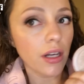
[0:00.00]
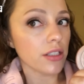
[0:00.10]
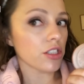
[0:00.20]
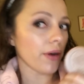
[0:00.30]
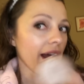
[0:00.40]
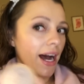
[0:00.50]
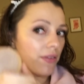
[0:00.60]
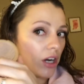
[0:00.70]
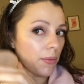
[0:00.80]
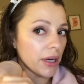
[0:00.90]
so I
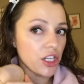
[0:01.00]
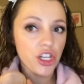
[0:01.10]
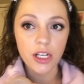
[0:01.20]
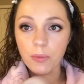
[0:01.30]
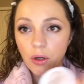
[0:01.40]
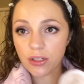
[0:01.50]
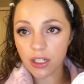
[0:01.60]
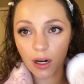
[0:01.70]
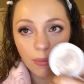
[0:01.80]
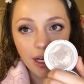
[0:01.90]
have it on my cheekbones
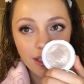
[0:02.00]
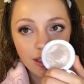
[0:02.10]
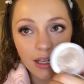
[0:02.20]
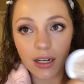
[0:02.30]
and on my,